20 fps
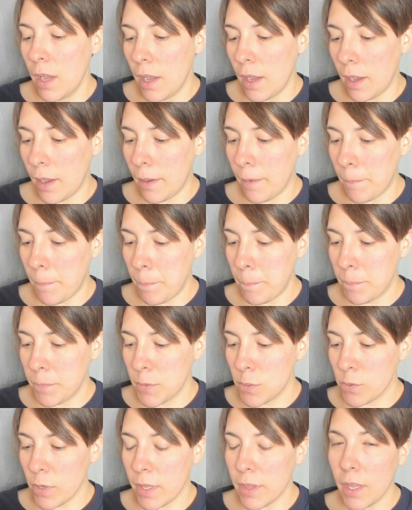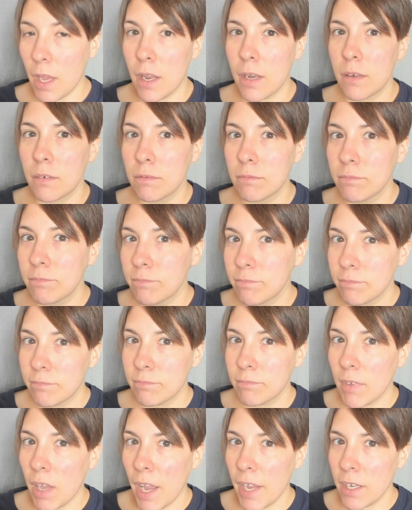um, so I thought
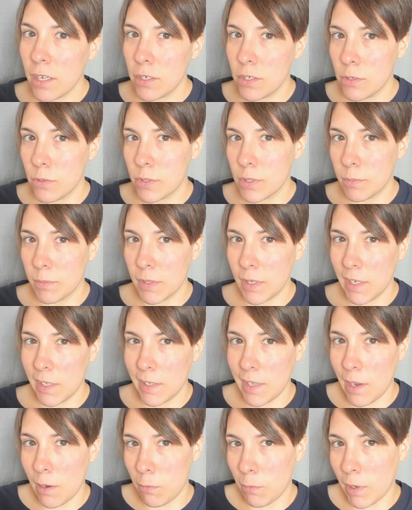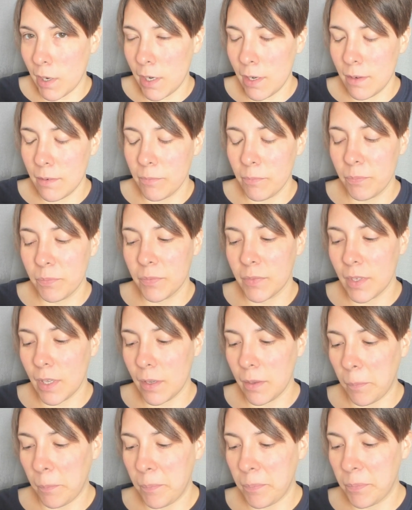I could do something like that, right? Um,